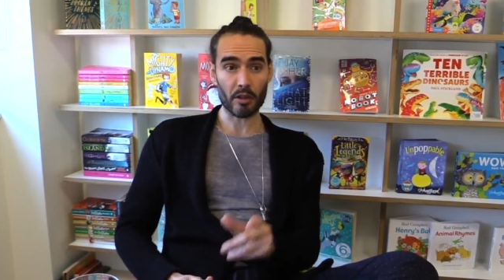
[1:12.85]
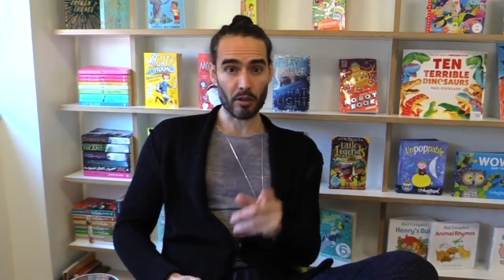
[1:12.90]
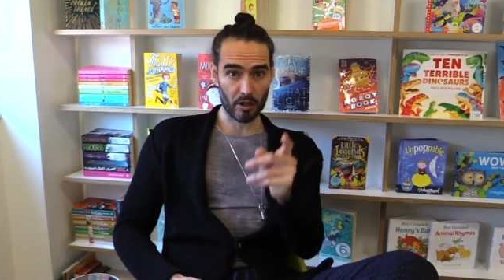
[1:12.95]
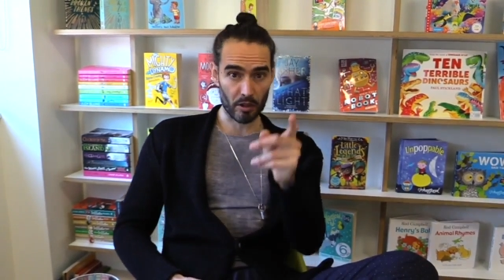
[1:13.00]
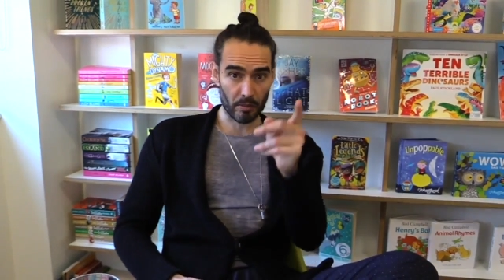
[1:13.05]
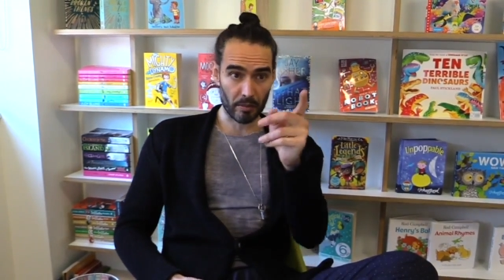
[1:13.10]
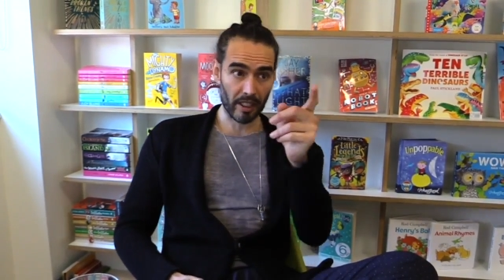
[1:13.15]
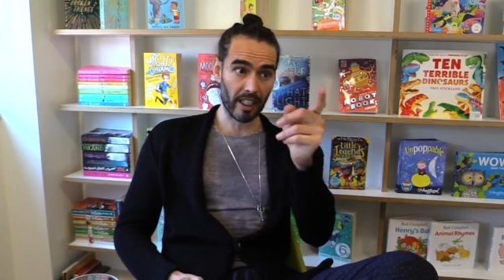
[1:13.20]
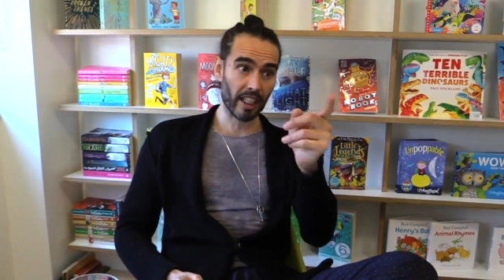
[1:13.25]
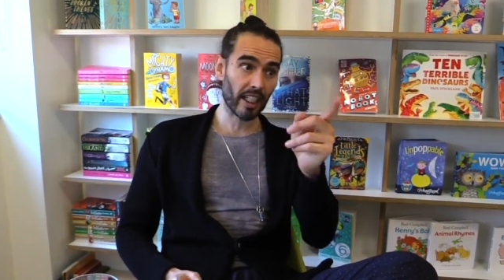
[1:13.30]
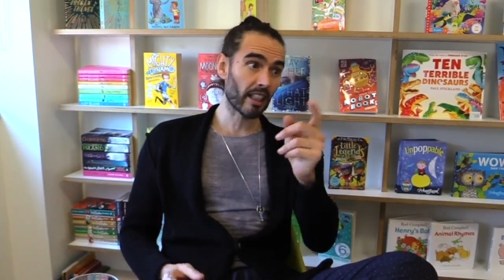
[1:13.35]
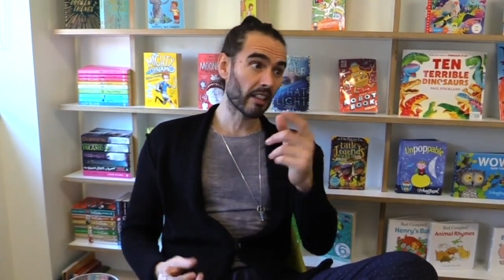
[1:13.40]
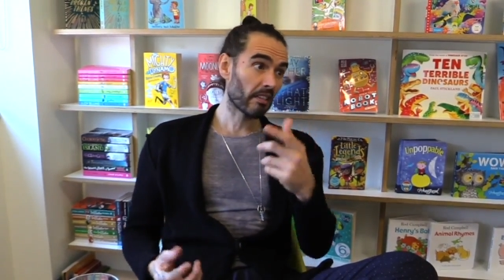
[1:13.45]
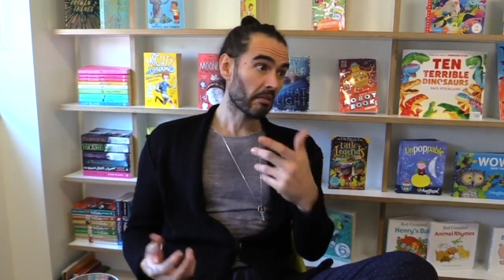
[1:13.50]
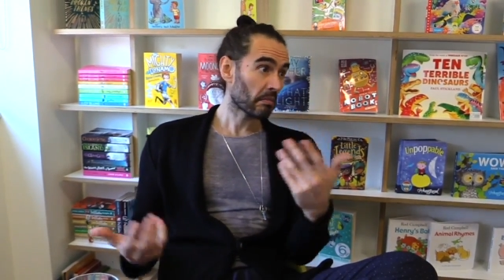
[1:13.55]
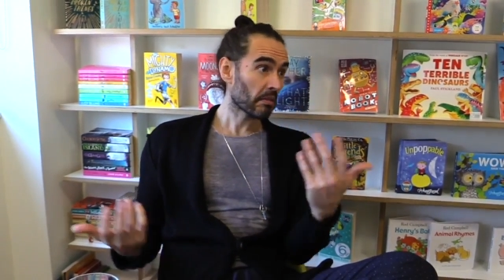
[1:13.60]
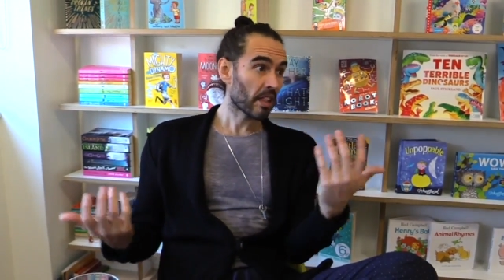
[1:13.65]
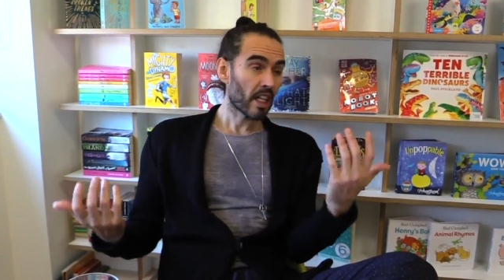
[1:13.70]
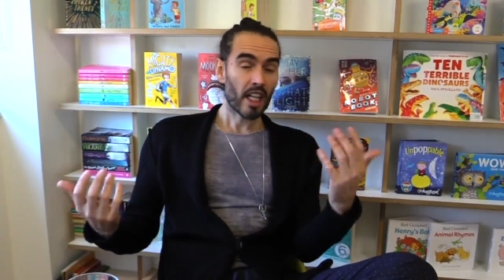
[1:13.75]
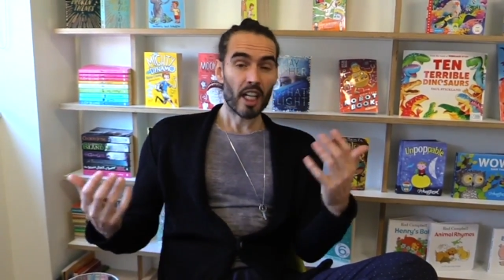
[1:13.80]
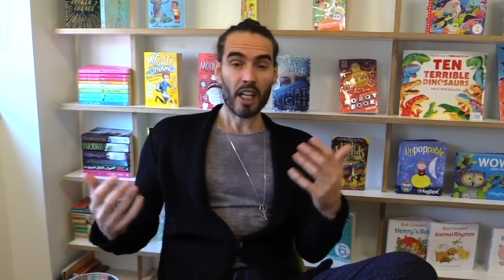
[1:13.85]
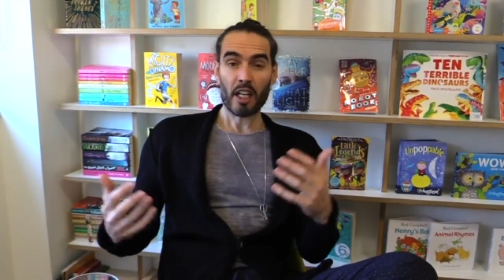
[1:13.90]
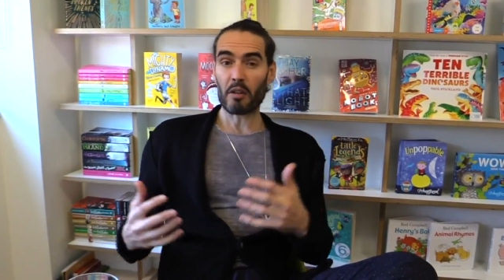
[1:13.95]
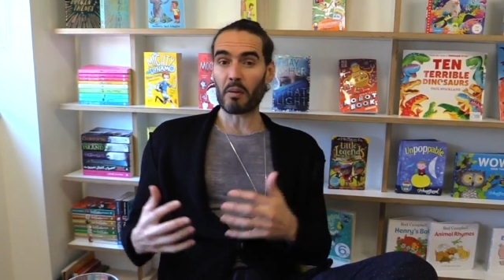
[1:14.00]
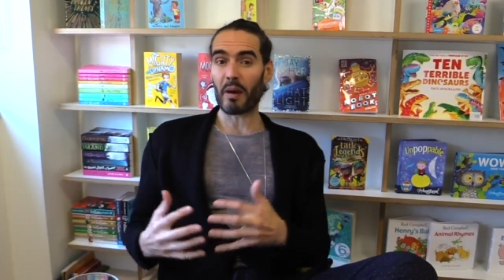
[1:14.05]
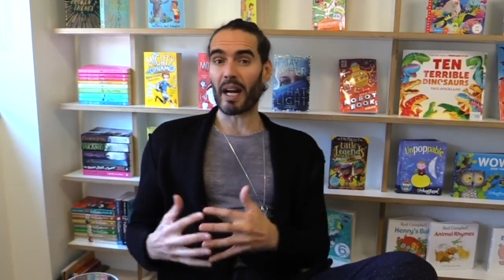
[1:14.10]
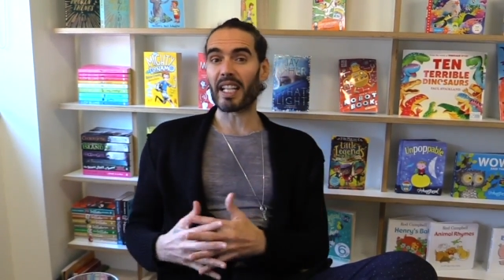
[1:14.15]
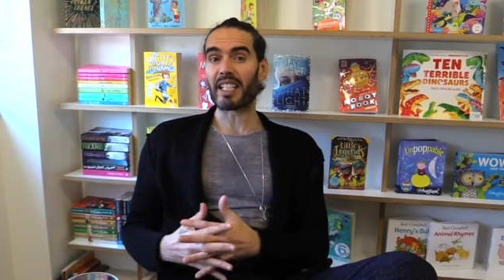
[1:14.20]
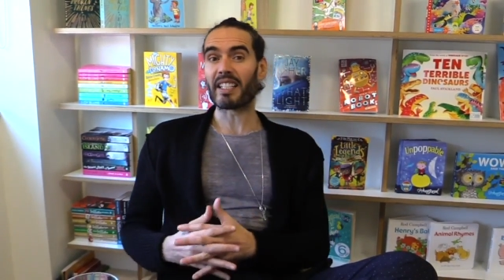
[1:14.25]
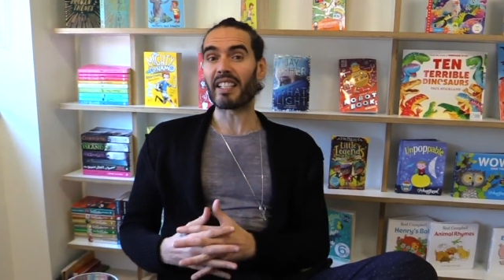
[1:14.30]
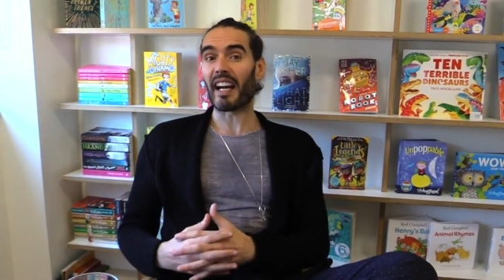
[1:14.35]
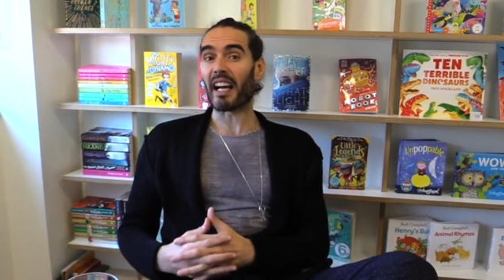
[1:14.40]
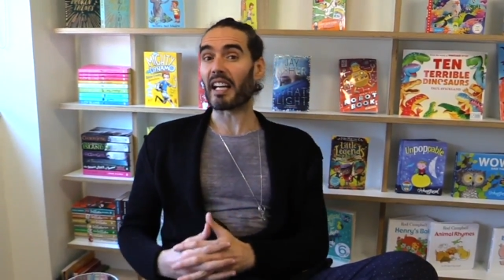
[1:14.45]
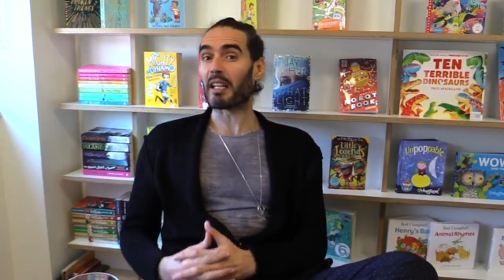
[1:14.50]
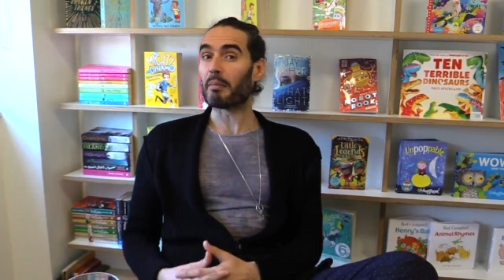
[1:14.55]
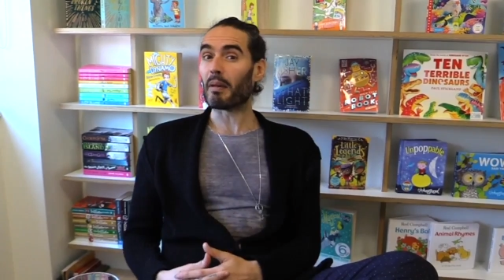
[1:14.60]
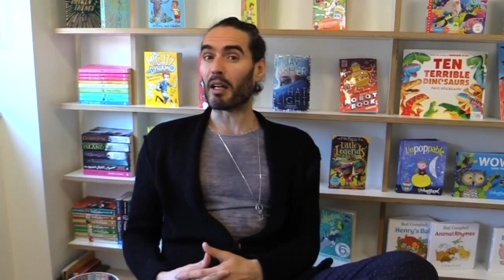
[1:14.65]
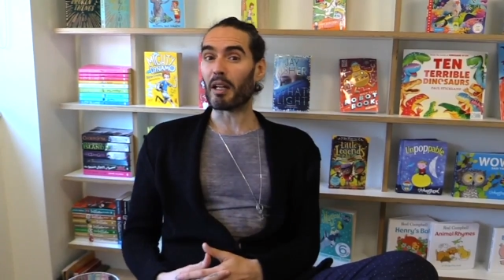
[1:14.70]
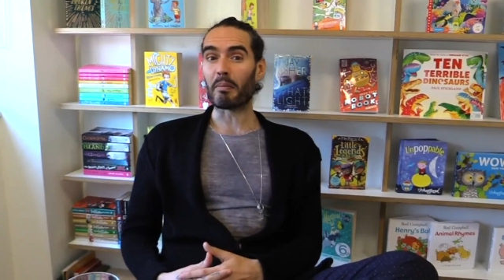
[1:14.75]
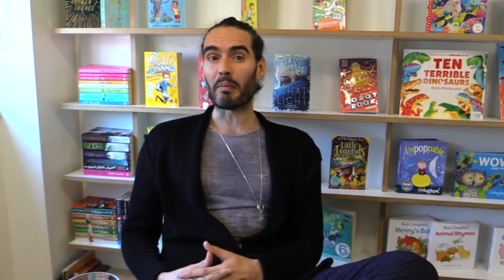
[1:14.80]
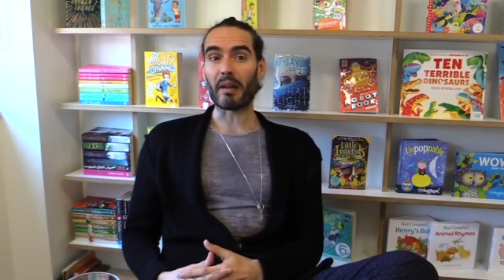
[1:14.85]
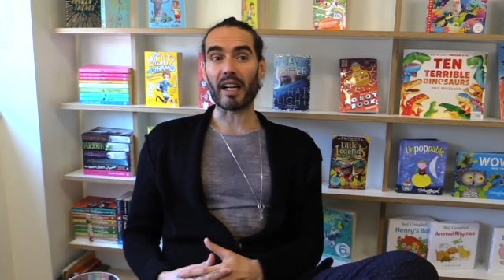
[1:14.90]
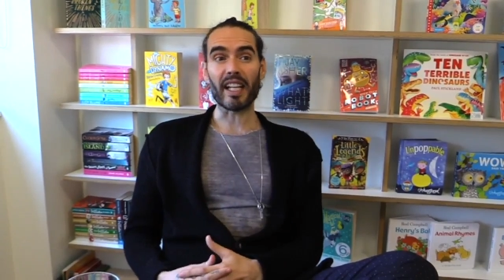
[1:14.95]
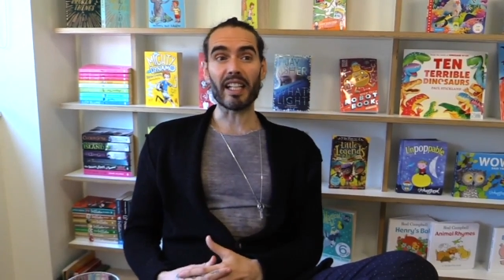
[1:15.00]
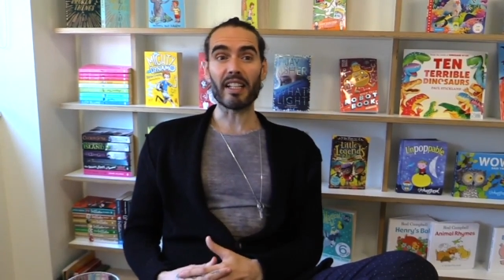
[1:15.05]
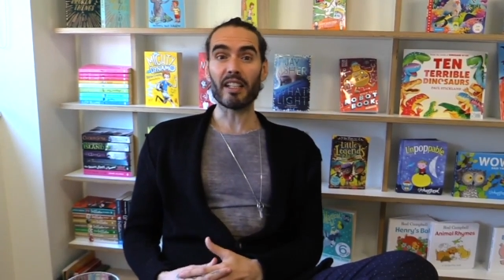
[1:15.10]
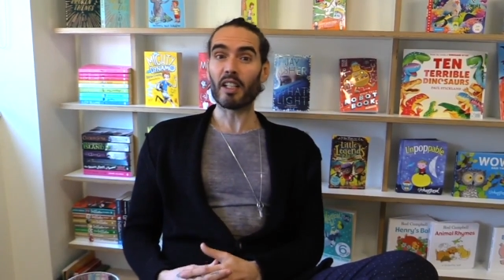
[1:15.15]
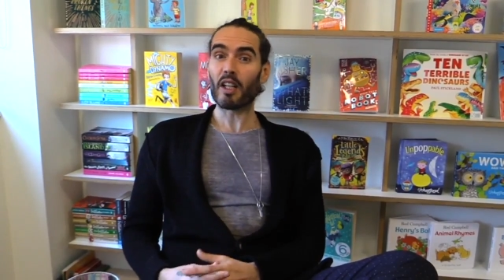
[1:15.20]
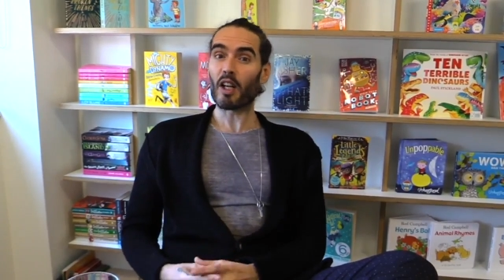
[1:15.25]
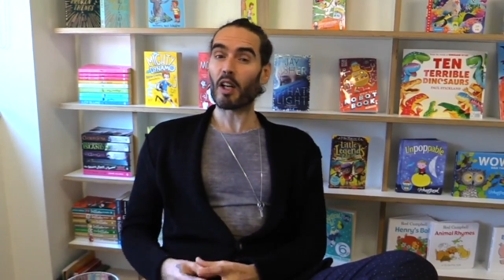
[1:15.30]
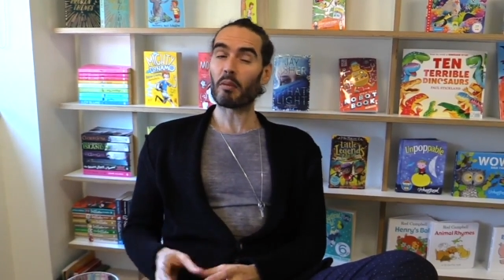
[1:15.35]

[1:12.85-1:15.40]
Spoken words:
You could be in Guantanamo Bay